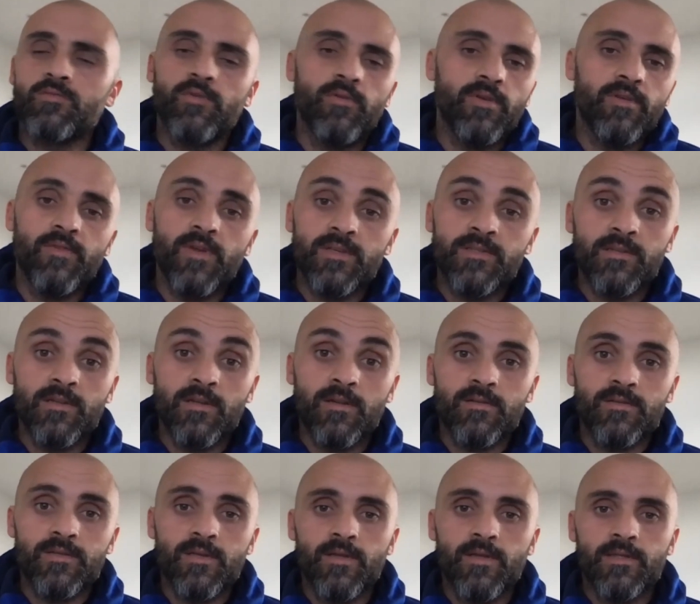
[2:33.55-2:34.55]
invested in it.
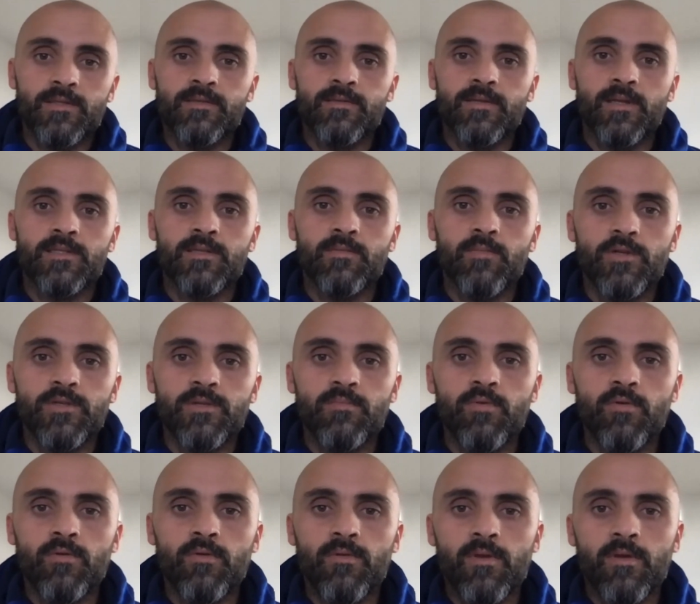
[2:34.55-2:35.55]
So that's the most
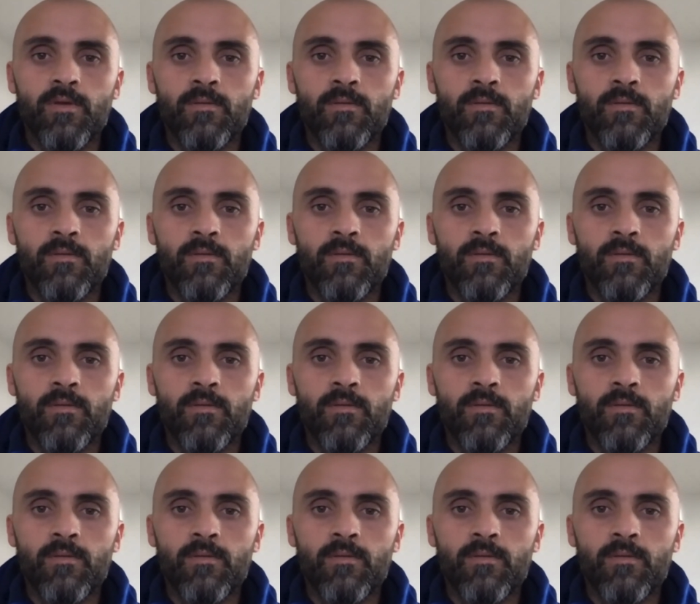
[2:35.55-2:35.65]
important thing.